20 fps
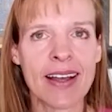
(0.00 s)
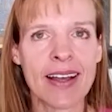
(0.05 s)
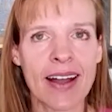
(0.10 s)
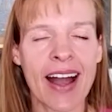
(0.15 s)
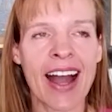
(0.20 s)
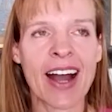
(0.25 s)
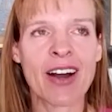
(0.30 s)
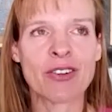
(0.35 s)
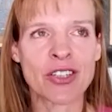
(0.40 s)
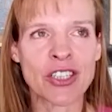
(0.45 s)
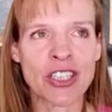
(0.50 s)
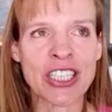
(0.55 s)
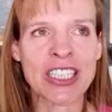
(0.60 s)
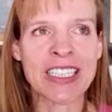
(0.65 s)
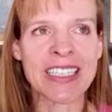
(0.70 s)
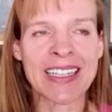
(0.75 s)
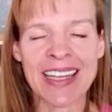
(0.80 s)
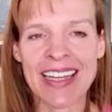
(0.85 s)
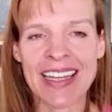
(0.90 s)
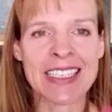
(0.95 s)
how
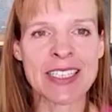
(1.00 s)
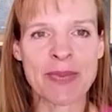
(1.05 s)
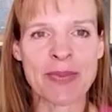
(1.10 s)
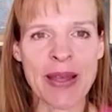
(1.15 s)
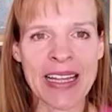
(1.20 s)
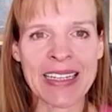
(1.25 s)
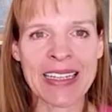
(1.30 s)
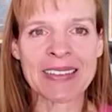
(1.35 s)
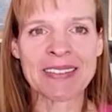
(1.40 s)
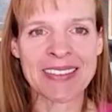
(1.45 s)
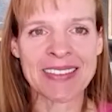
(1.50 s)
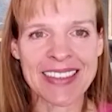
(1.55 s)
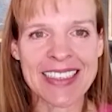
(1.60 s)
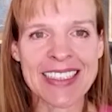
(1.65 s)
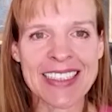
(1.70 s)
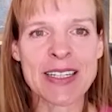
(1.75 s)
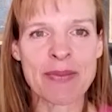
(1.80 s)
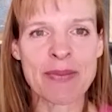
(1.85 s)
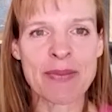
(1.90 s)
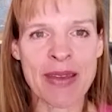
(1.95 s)
good he has been
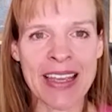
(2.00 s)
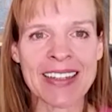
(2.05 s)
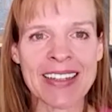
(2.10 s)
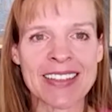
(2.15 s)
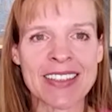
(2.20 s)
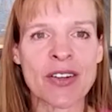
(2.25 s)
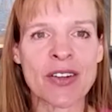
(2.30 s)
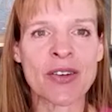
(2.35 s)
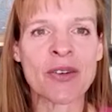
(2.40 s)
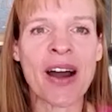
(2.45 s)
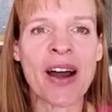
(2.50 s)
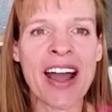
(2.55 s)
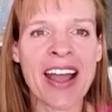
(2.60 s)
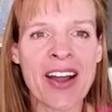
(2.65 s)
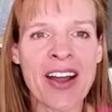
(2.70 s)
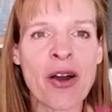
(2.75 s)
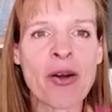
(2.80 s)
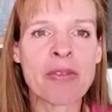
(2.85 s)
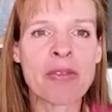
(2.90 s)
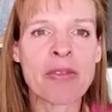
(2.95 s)
to me. So I
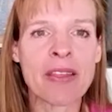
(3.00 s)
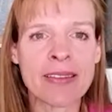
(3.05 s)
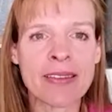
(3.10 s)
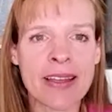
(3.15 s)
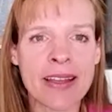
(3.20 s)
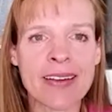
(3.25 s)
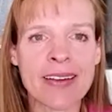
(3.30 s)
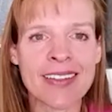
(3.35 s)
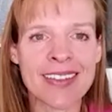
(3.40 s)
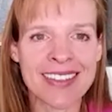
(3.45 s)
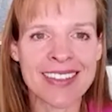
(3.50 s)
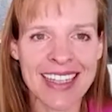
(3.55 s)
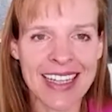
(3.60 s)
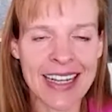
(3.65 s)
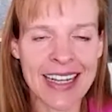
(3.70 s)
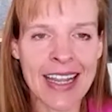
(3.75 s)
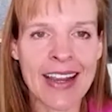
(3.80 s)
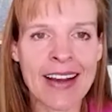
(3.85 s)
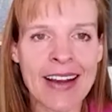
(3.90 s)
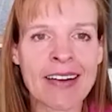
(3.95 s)
hope that leaders can
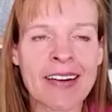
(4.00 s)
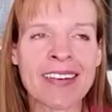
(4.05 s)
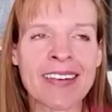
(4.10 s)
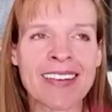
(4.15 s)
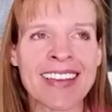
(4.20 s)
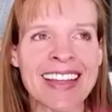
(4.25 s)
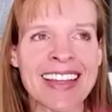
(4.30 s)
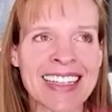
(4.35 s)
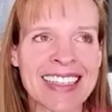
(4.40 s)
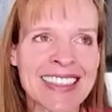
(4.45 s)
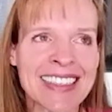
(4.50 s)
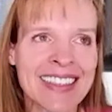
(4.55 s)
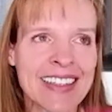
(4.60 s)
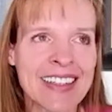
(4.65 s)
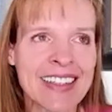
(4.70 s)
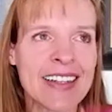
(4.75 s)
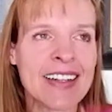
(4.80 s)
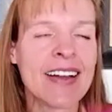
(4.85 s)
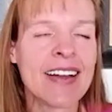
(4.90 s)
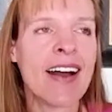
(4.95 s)
hear that.
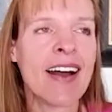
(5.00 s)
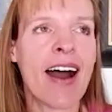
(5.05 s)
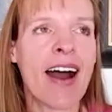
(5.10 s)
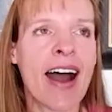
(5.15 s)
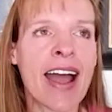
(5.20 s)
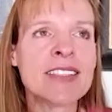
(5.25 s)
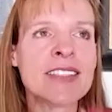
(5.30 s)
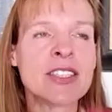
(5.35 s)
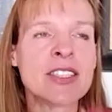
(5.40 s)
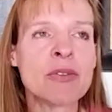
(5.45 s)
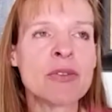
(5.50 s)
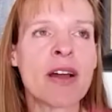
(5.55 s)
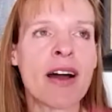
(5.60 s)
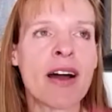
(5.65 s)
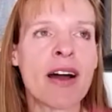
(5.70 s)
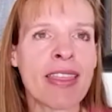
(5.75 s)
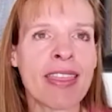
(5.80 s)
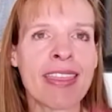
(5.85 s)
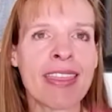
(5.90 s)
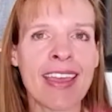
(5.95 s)
I do
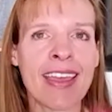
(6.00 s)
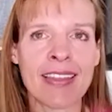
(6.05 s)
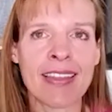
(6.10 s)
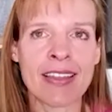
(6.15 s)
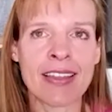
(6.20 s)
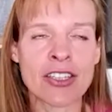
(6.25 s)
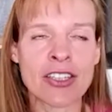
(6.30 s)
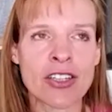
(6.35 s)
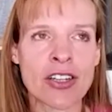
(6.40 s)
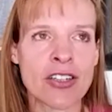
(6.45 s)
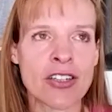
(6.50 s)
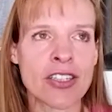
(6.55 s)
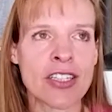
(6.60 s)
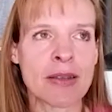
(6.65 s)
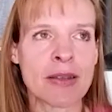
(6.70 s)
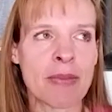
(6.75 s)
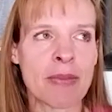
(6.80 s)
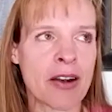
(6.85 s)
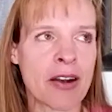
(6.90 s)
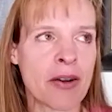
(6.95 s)
not think the church is
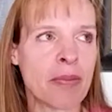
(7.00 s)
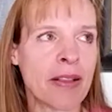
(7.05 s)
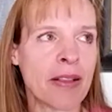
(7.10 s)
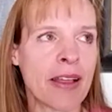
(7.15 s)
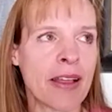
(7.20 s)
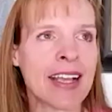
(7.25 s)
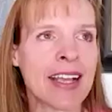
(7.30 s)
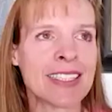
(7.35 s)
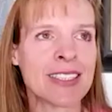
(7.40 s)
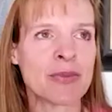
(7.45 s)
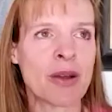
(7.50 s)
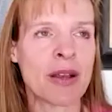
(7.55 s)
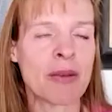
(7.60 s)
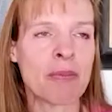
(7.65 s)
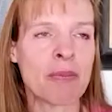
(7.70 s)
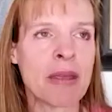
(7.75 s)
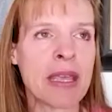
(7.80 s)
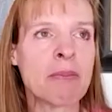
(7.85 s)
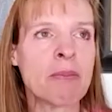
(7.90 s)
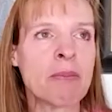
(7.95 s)
a better place
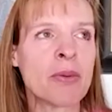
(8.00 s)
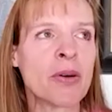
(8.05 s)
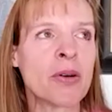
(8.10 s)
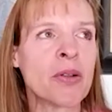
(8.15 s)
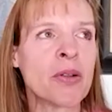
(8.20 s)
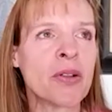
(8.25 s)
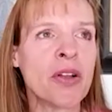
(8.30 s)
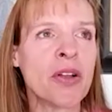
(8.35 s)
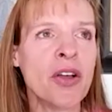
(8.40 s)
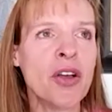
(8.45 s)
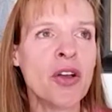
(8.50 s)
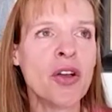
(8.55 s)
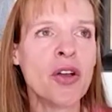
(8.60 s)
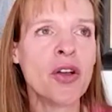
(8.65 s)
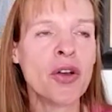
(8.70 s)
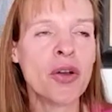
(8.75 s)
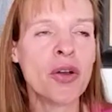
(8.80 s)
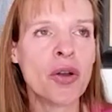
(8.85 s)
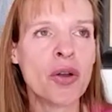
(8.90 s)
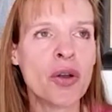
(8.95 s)
when people
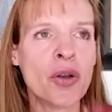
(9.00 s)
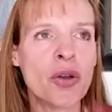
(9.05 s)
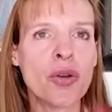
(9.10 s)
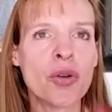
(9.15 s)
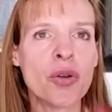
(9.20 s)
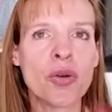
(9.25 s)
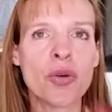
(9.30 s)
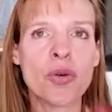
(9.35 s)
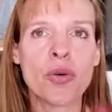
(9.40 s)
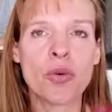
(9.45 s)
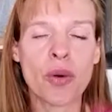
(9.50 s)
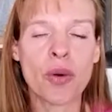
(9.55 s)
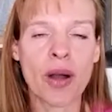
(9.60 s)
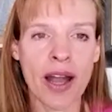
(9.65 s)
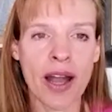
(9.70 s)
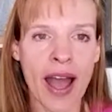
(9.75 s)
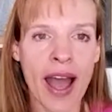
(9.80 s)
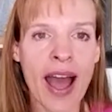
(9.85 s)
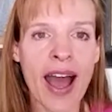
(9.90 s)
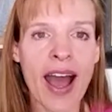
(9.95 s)
who
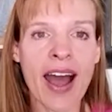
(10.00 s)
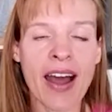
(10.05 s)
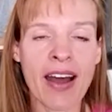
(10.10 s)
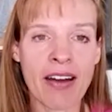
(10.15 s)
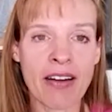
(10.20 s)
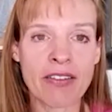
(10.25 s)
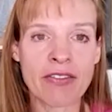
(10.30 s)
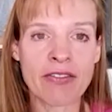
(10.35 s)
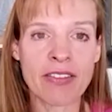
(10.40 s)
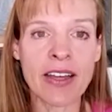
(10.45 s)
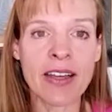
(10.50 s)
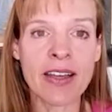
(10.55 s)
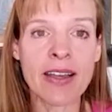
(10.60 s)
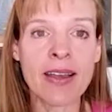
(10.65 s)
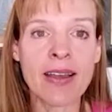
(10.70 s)
have